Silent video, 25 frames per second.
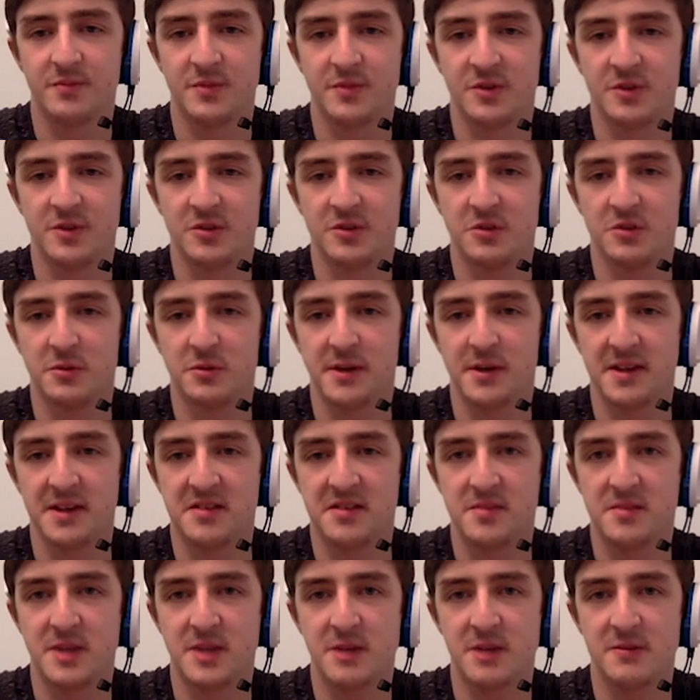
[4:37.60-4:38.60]
Too early
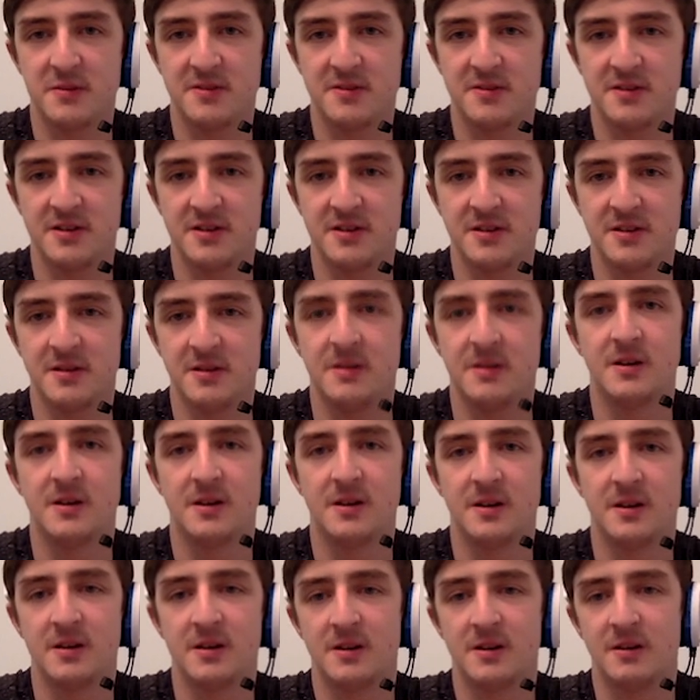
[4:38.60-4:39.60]
to be a return,
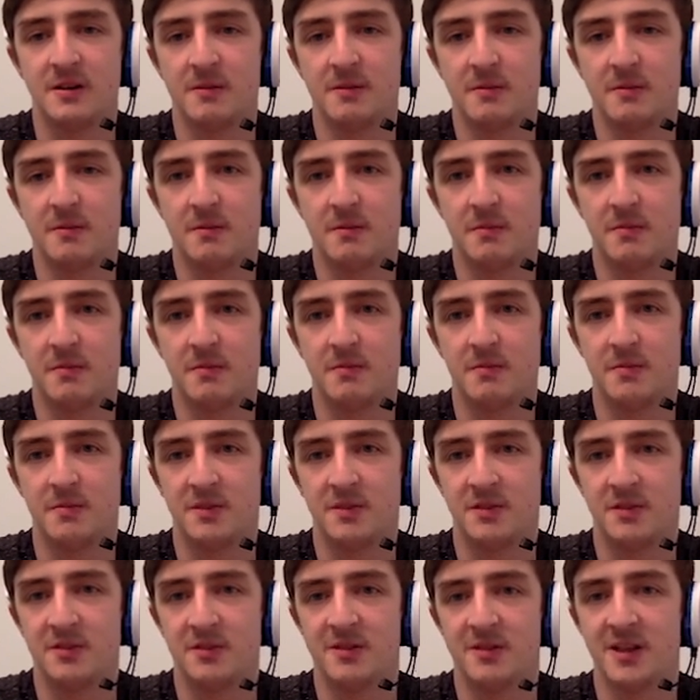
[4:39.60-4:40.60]

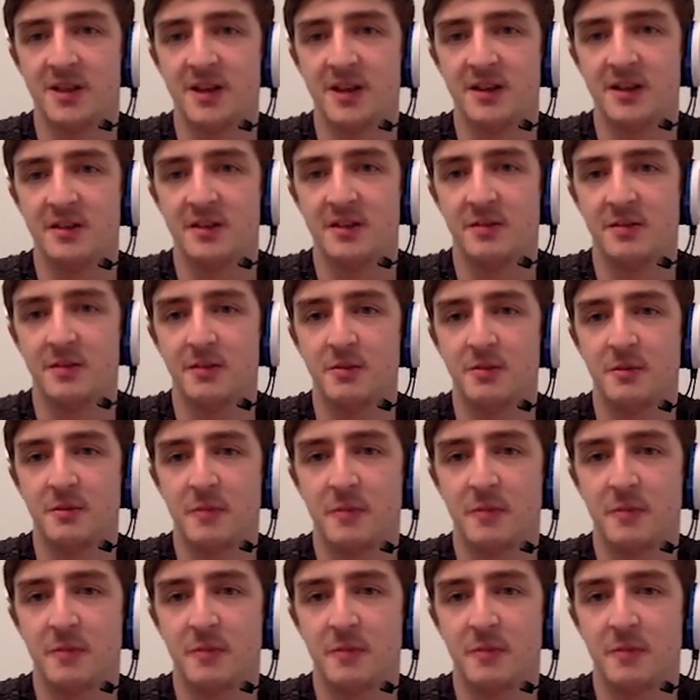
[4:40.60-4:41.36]
so just letting it through.